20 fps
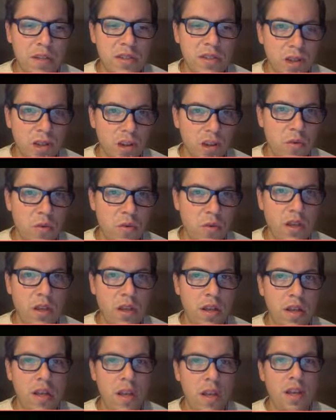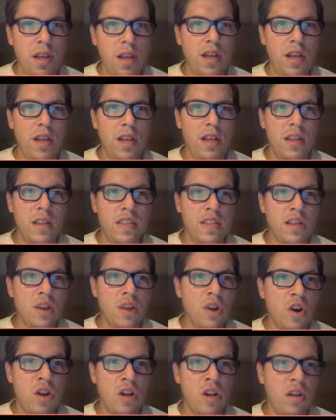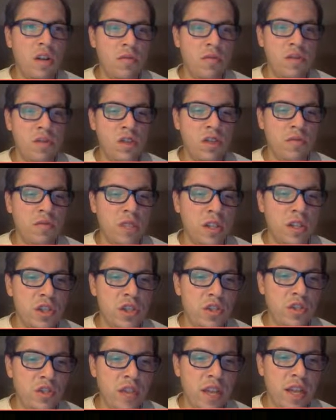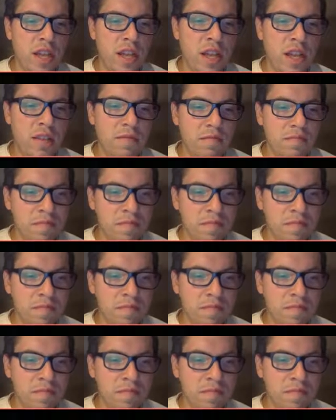So these are all unresolved issues that